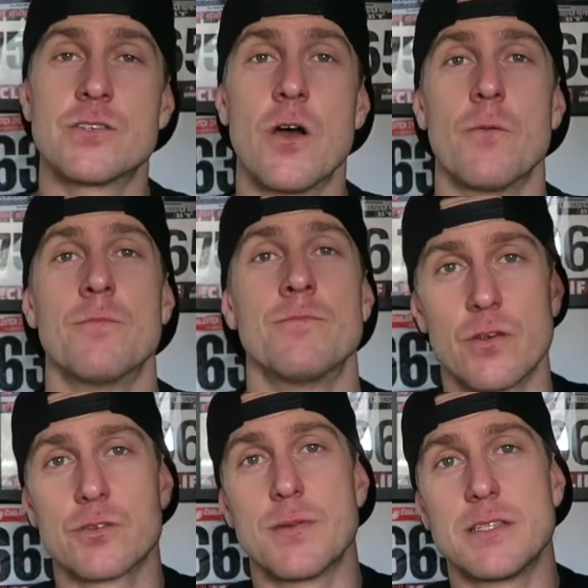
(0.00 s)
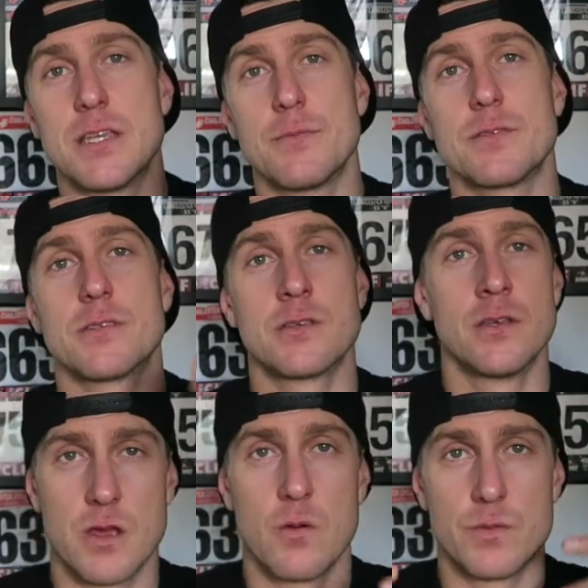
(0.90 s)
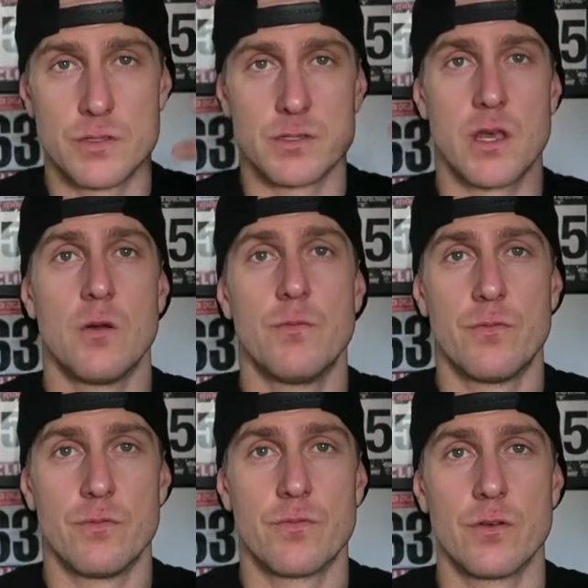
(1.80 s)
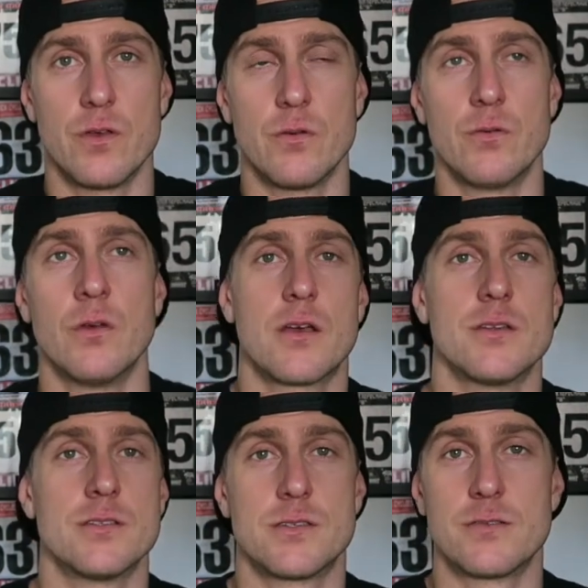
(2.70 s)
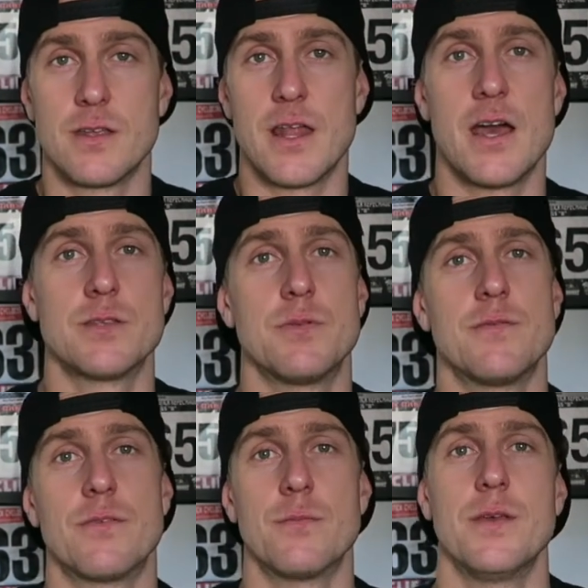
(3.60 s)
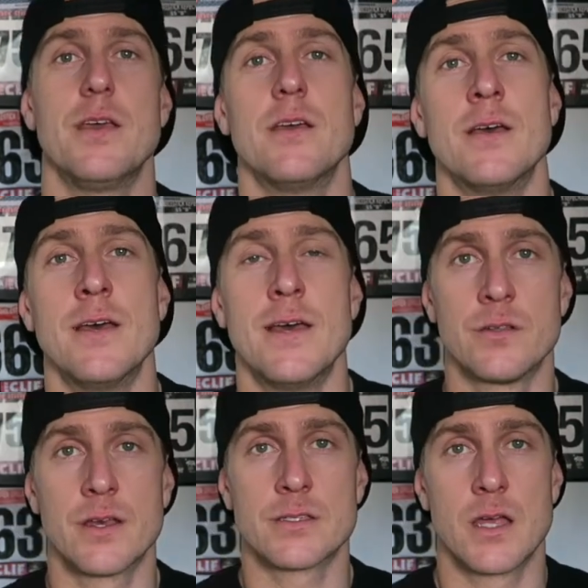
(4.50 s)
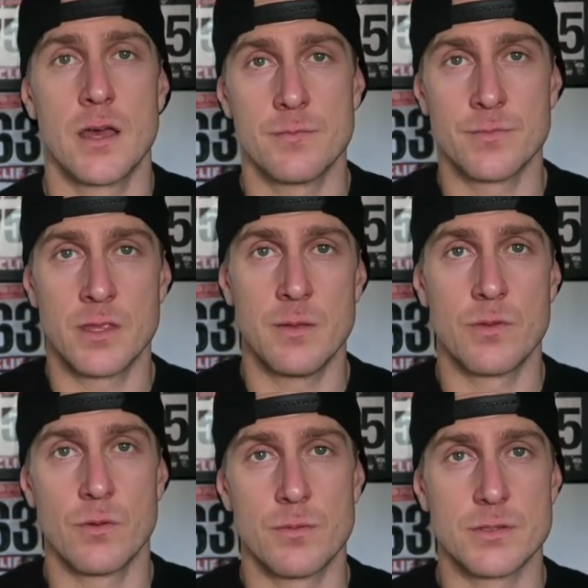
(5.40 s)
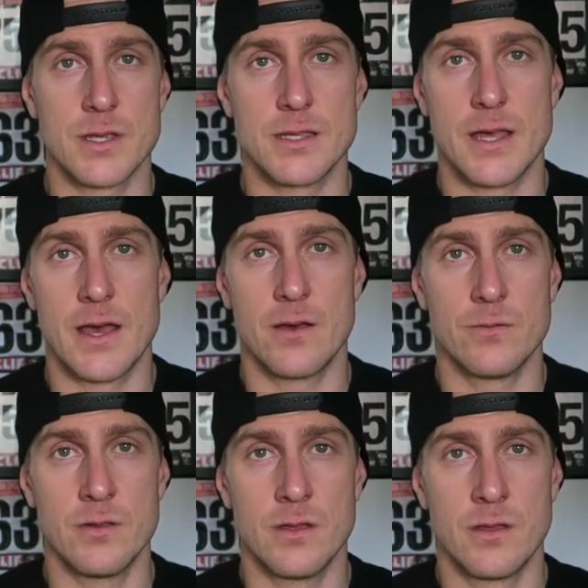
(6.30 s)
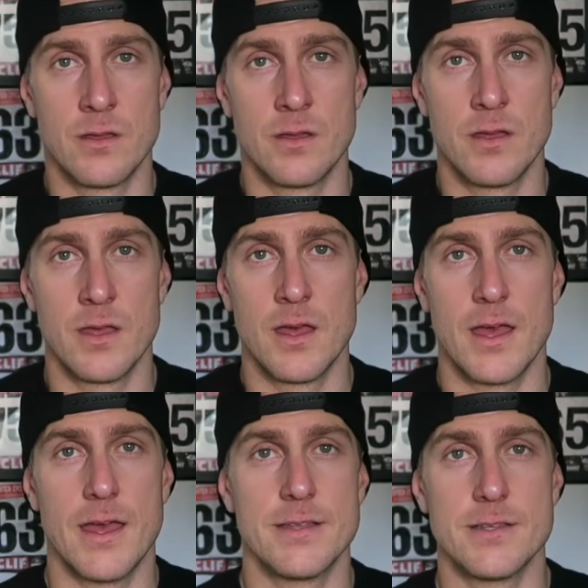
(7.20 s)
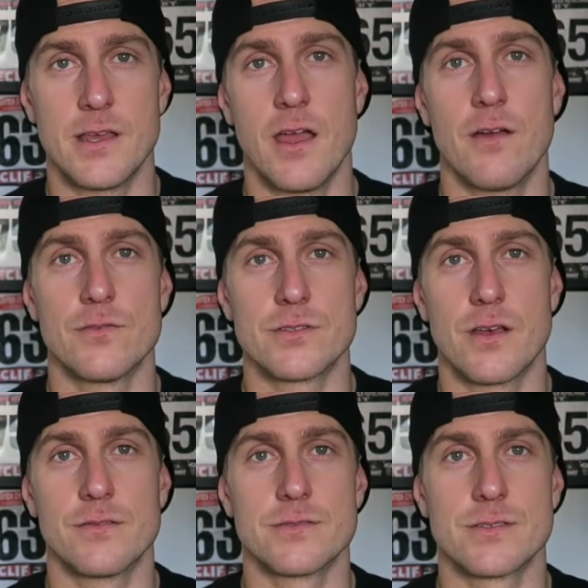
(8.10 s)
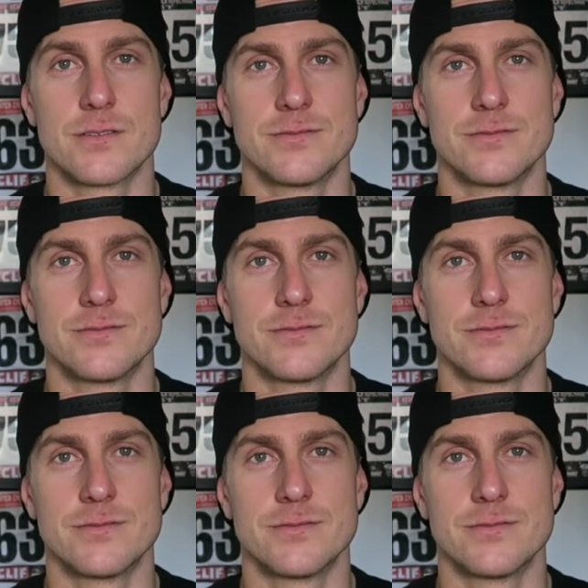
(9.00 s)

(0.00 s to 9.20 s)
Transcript: So those are my tips. I hope this is helpful for you because it has been for me. Till next time, keep the rubber side down. And take care of yourselves.